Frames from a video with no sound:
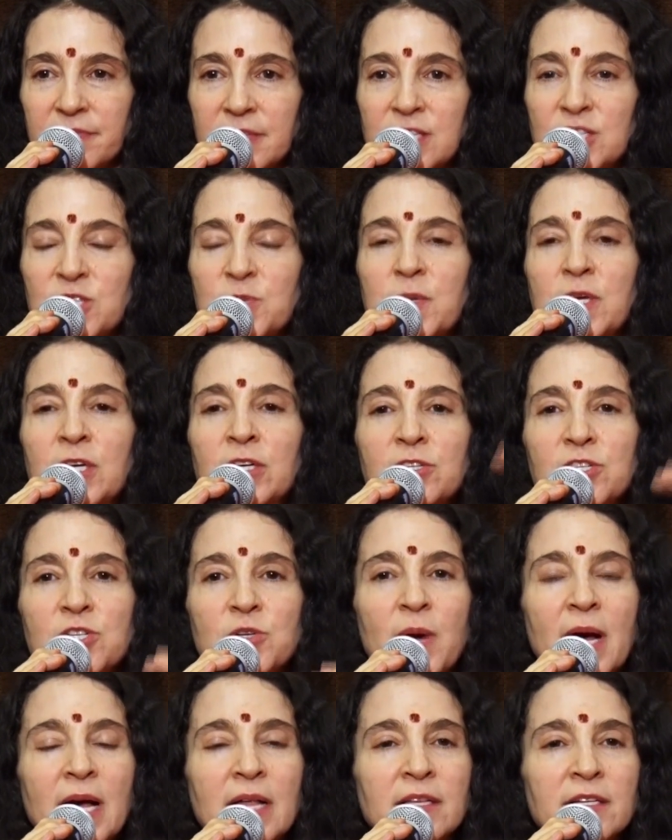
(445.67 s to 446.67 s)

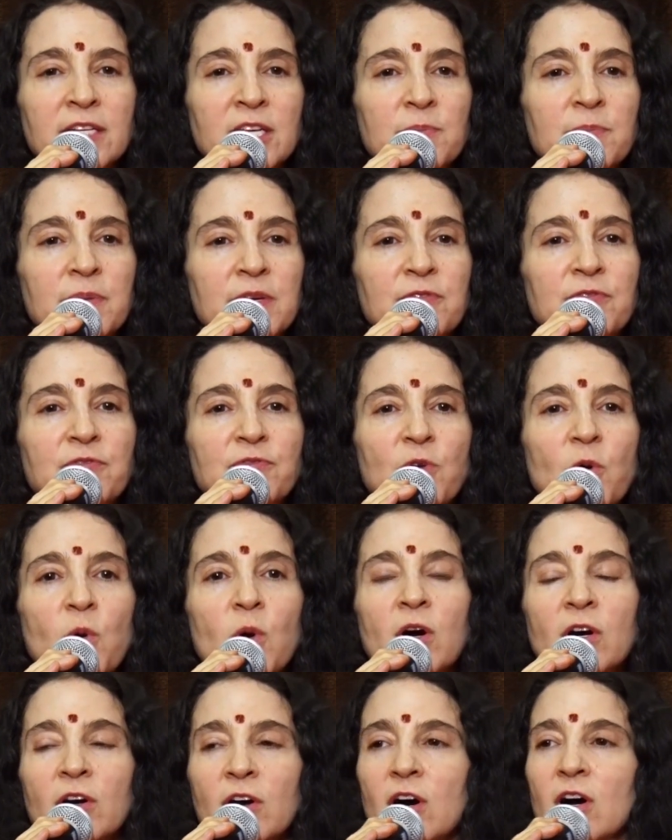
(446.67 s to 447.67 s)
spirituality
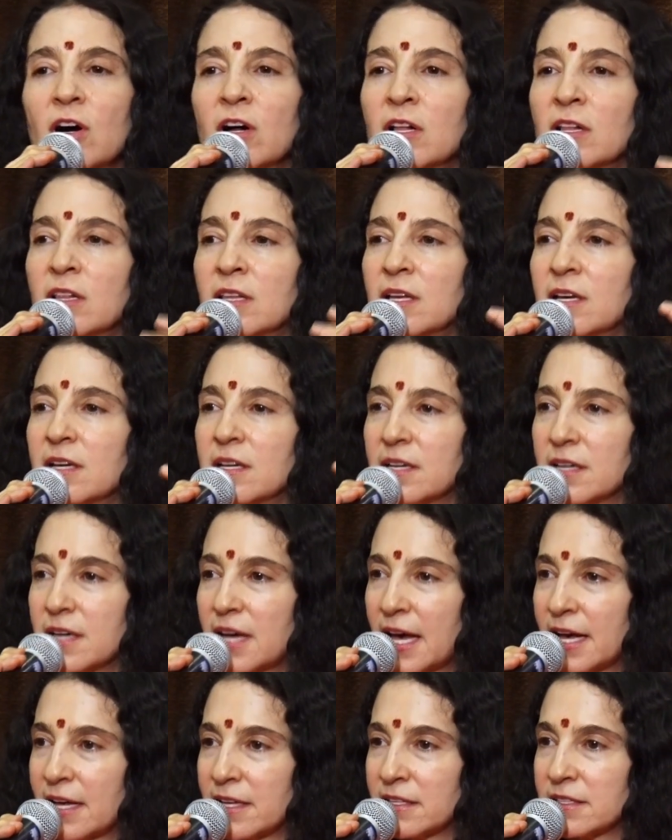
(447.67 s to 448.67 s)
before all
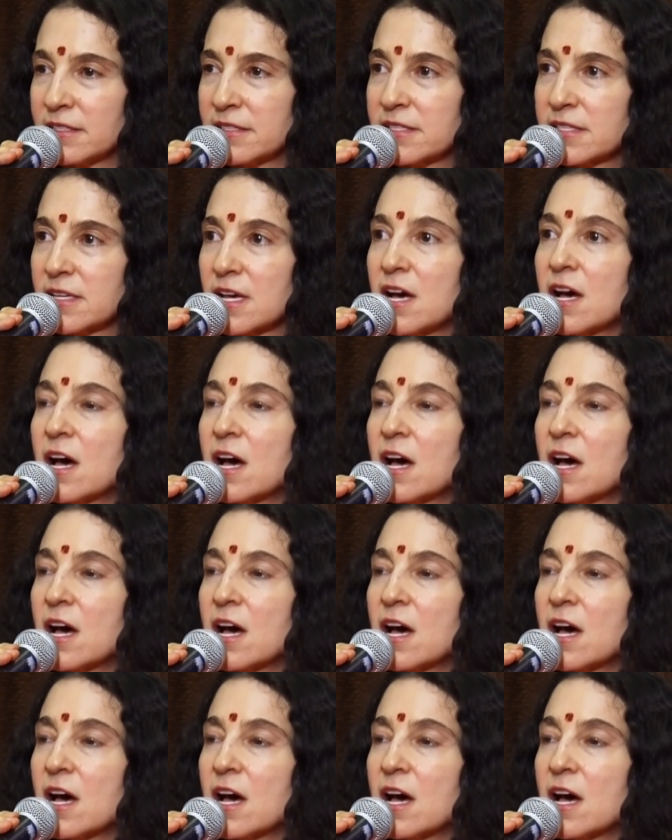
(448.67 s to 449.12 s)
else.